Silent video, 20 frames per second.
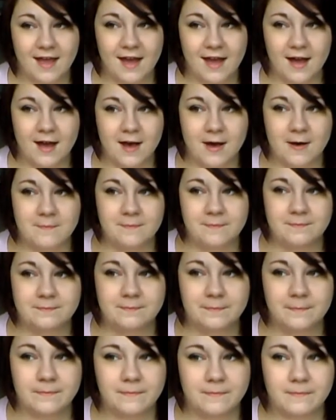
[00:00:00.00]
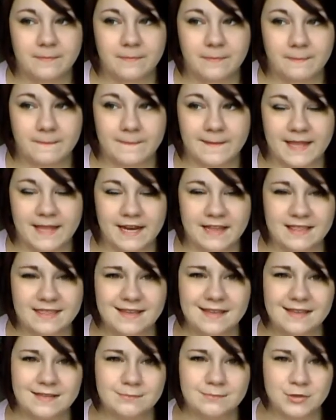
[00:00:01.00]
And I
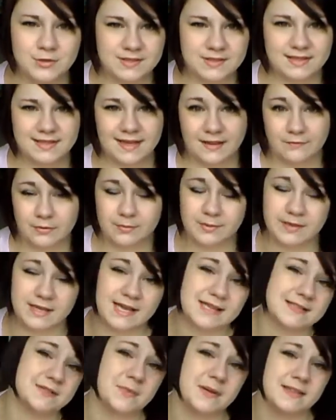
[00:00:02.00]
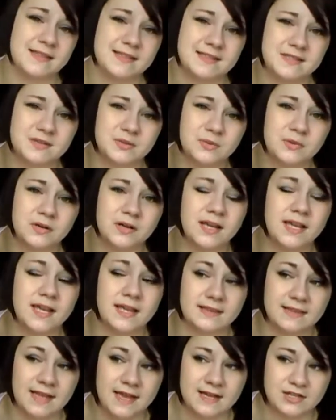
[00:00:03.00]
think mostly everybody has read this story
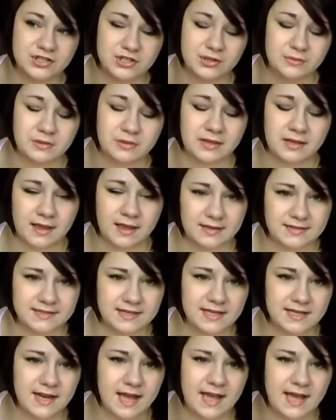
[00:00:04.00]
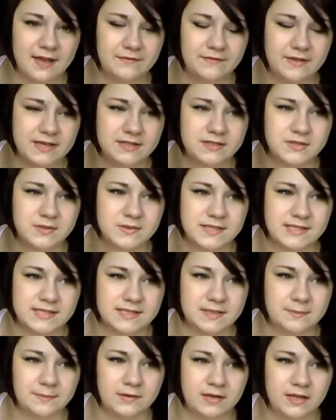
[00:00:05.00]
and actually really liked it. I have yet to see
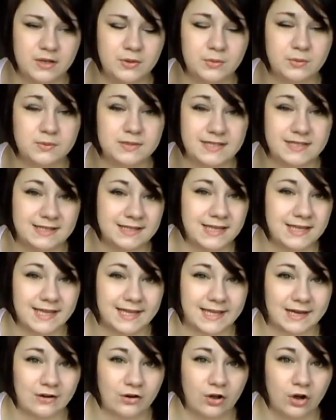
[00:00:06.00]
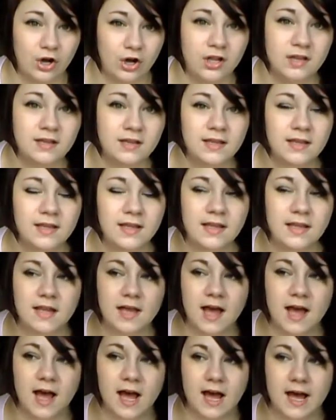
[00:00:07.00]
somebody who didn't like it at all.
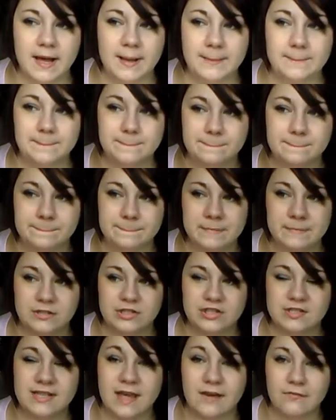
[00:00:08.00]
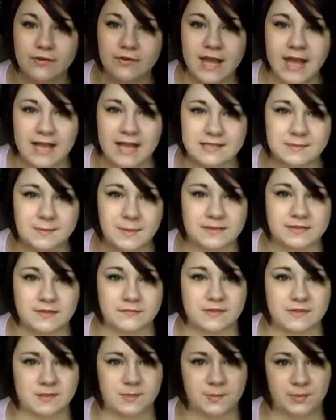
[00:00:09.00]
Just every aspect
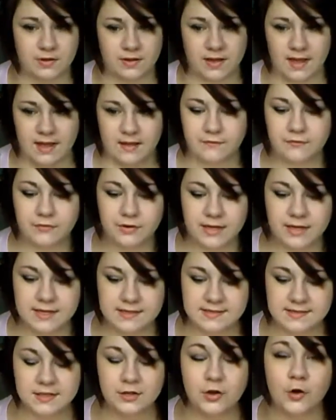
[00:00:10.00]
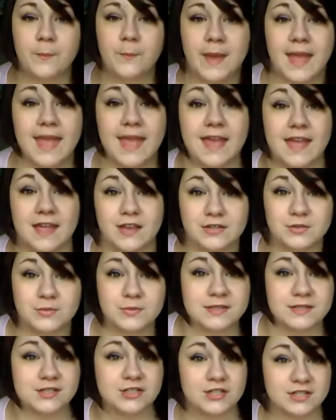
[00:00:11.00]
of this book, every single page
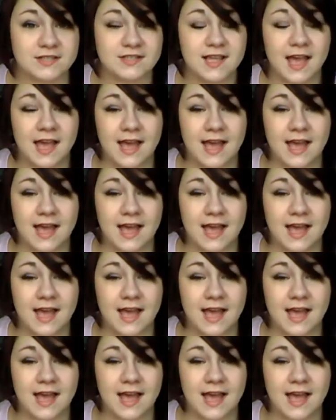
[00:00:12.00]
was just